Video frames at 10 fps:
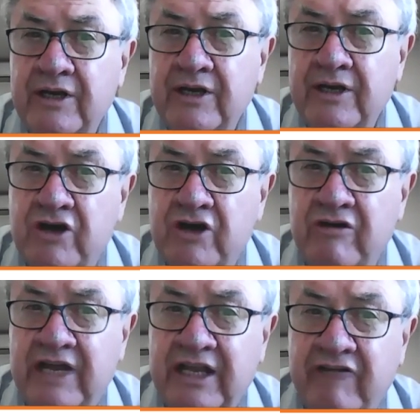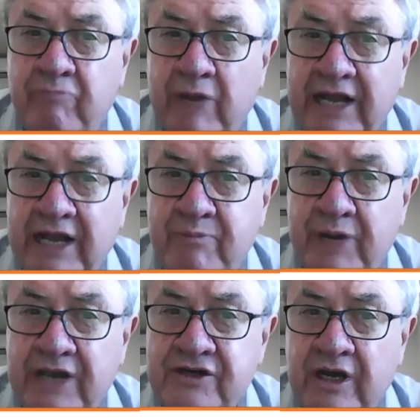to show that if blood
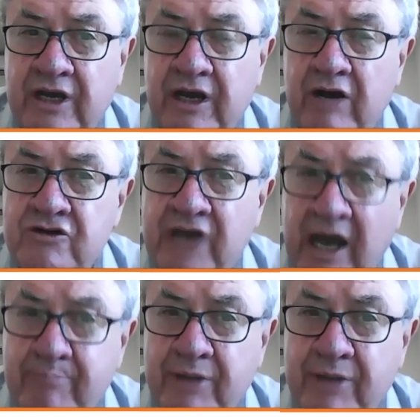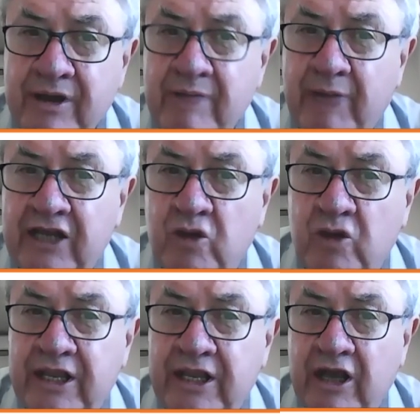pressure goes up by
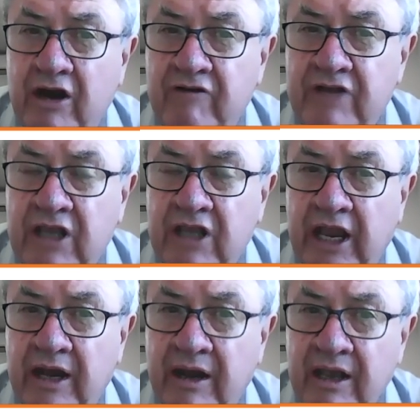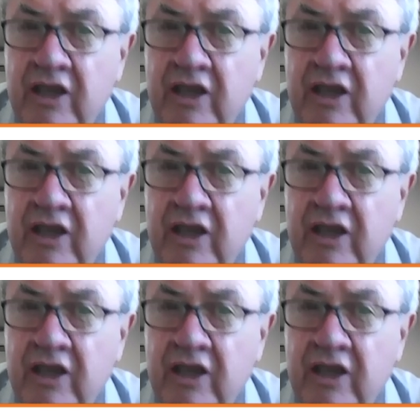20/10,